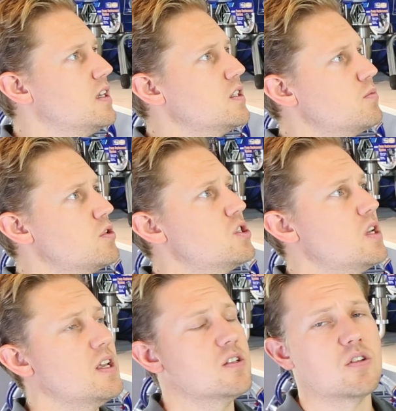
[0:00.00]
these
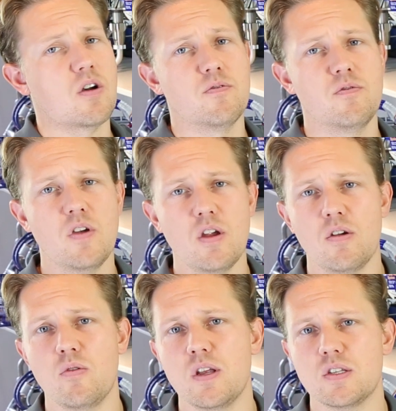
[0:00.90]
machines are
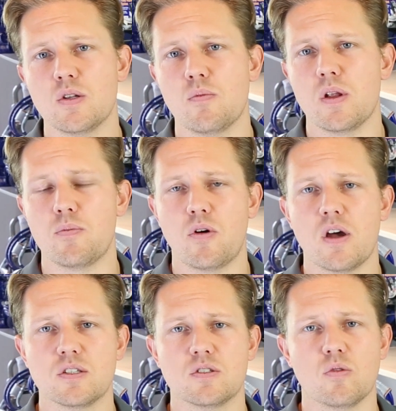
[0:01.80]
very reasonably
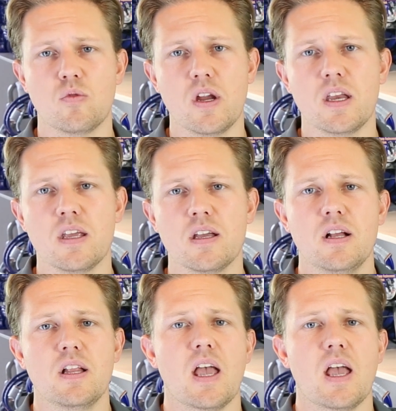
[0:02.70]
priced already